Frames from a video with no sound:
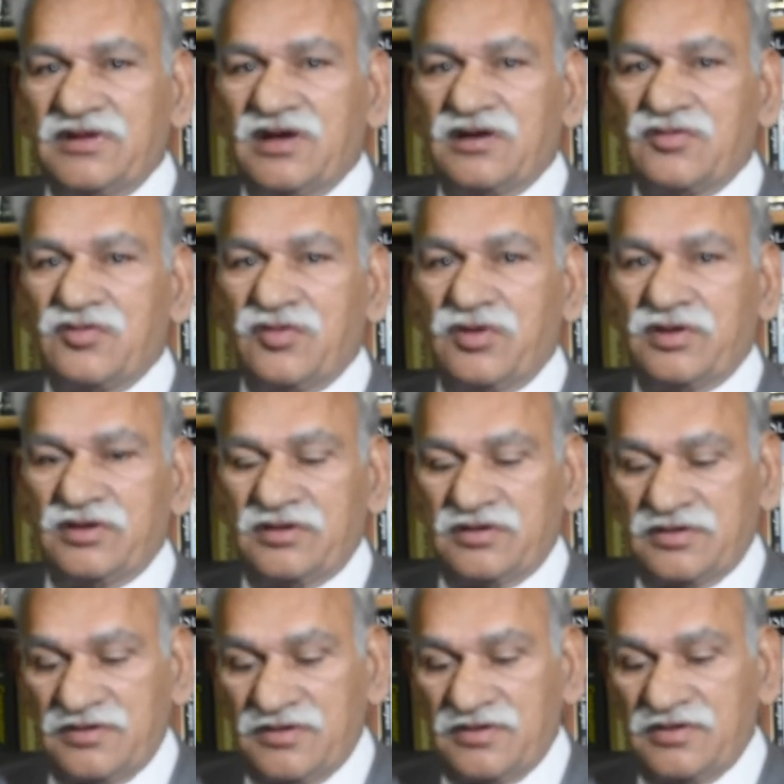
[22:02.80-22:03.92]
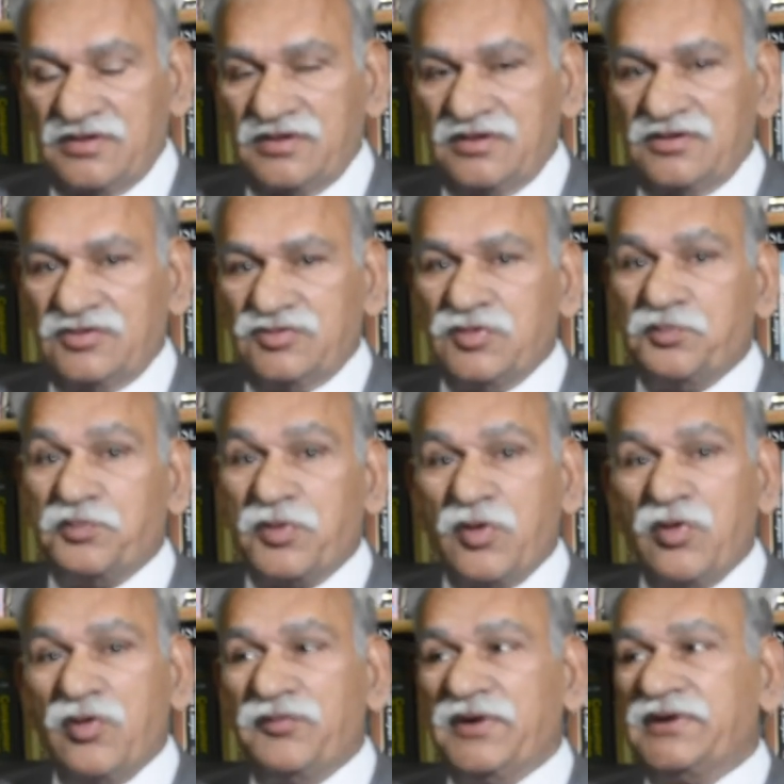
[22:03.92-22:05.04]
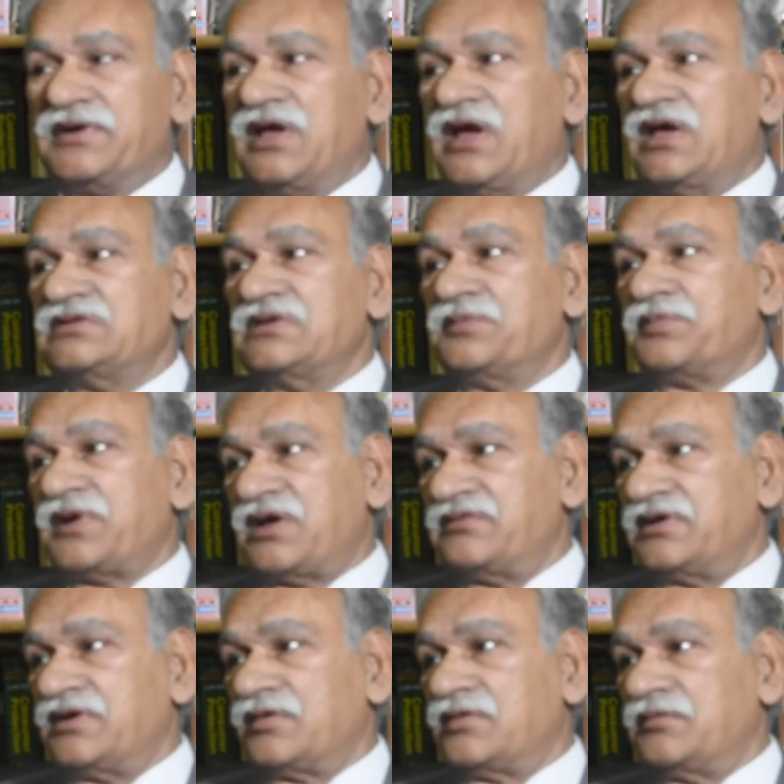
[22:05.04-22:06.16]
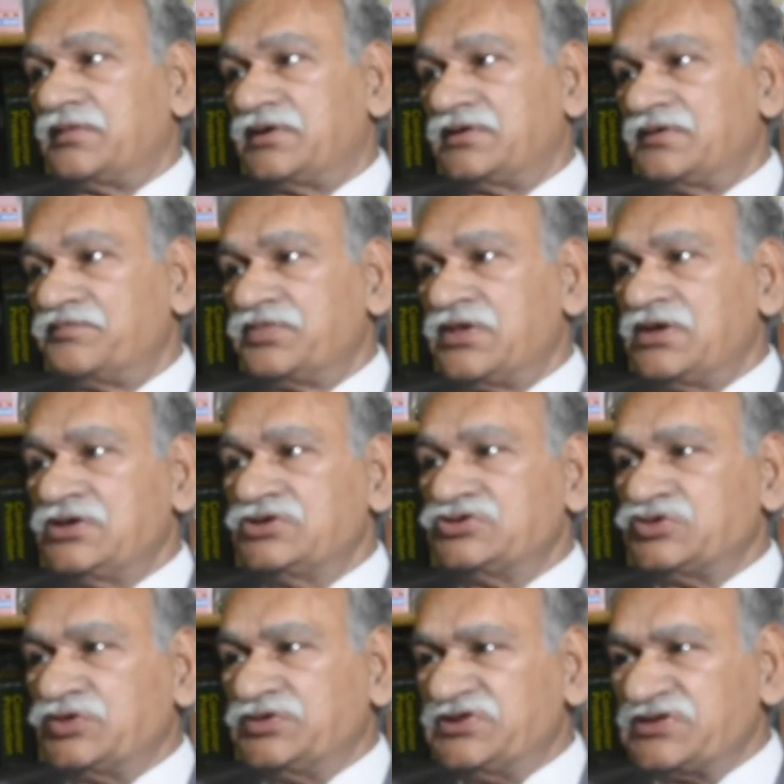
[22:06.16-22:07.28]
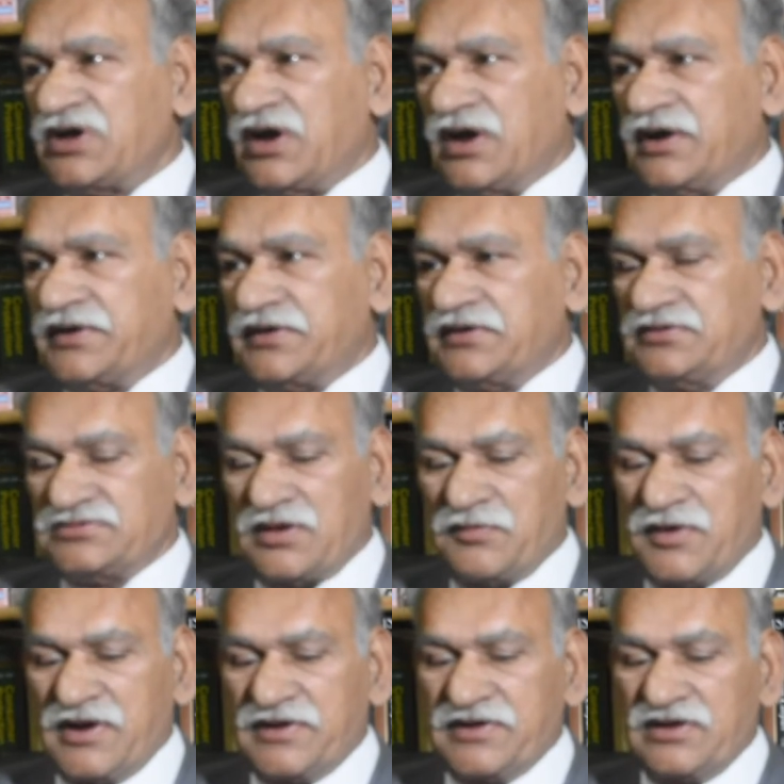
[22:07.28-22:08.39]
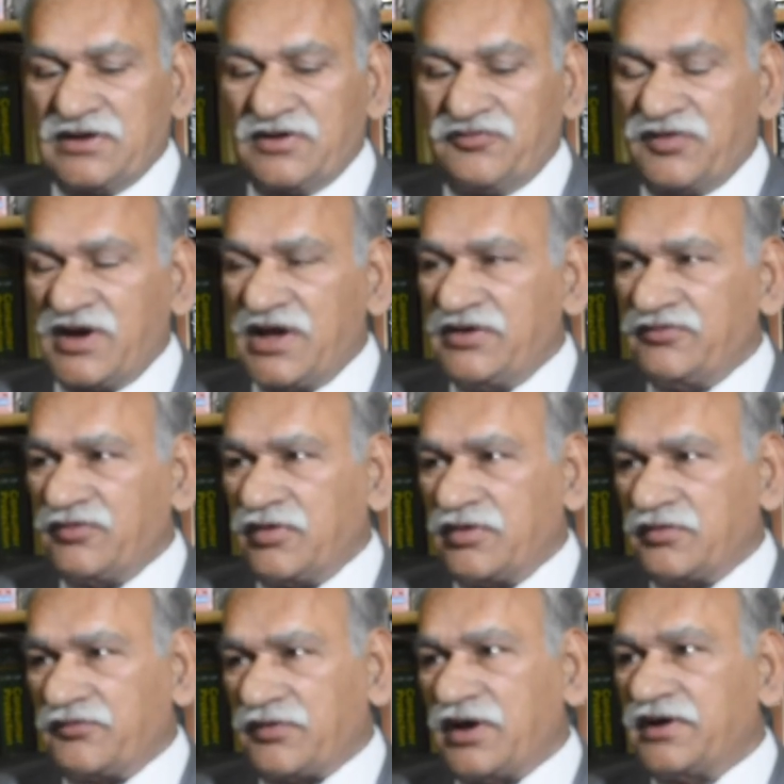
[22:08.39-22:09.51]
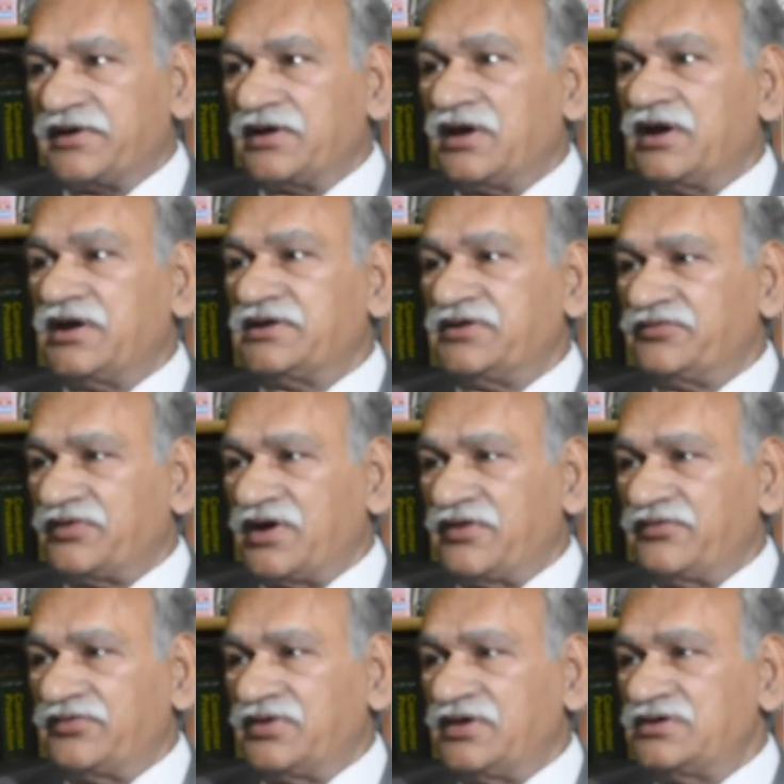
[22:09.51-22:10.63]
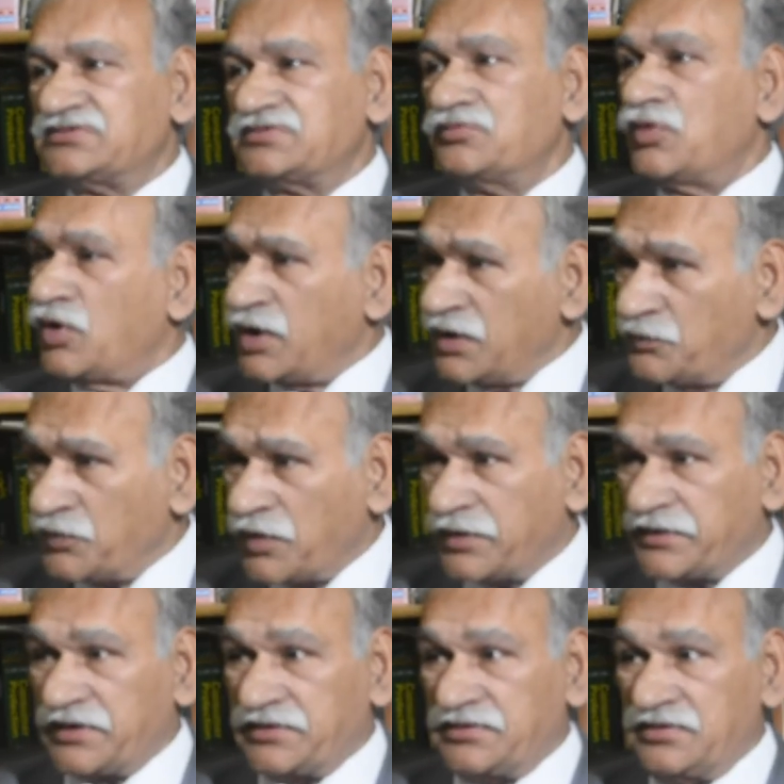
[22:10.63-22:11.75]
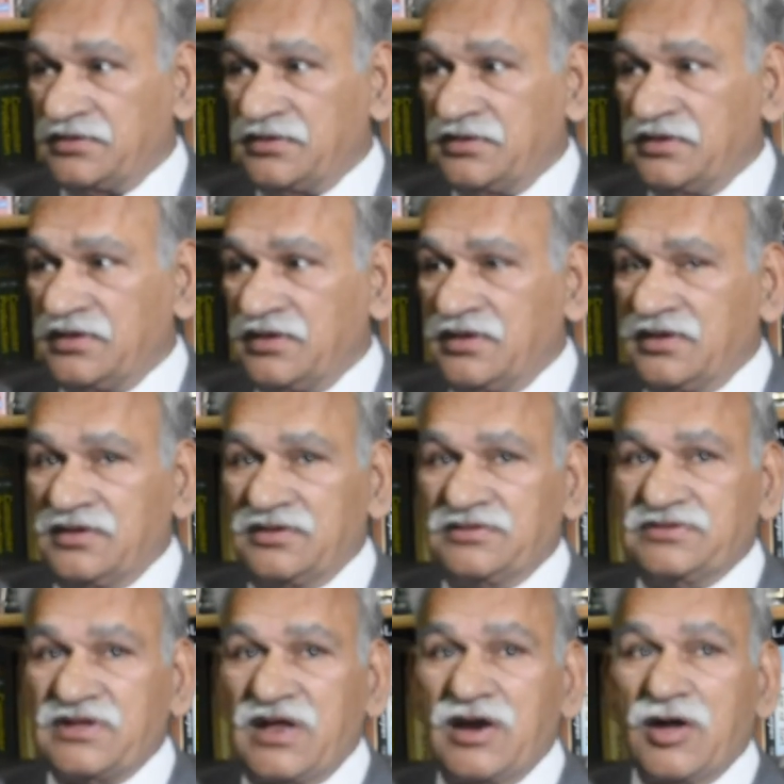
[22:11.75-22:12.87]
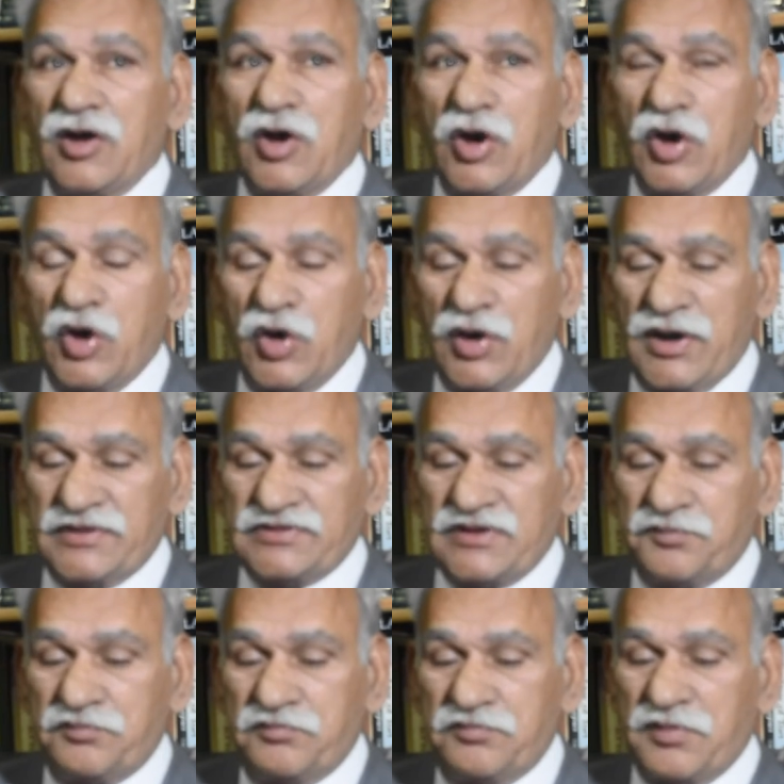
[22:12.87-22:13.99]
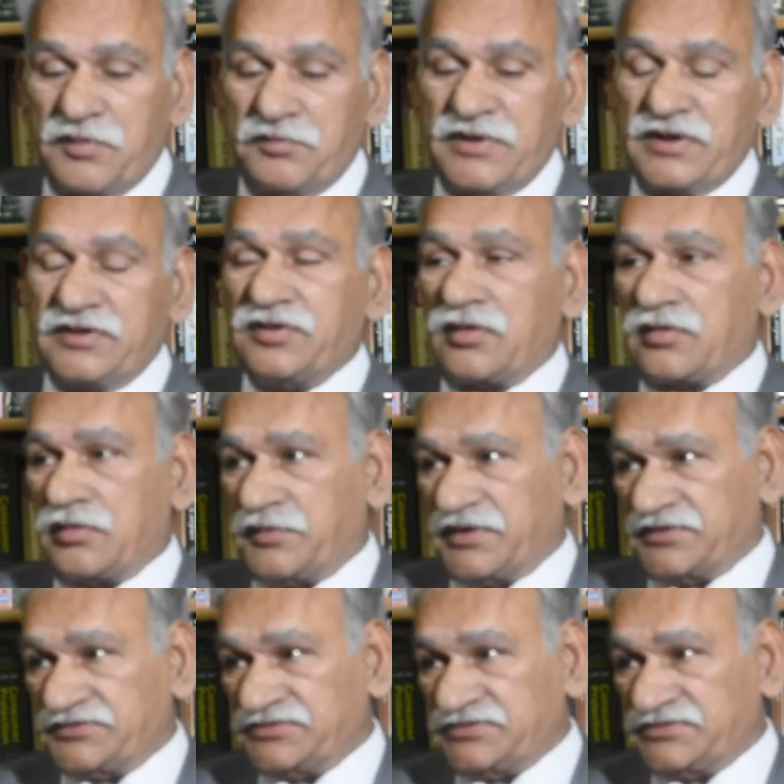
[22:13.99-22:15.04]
are going to prove it as a private document. So this sub-article 5 or article 85 is more important than all other public documents.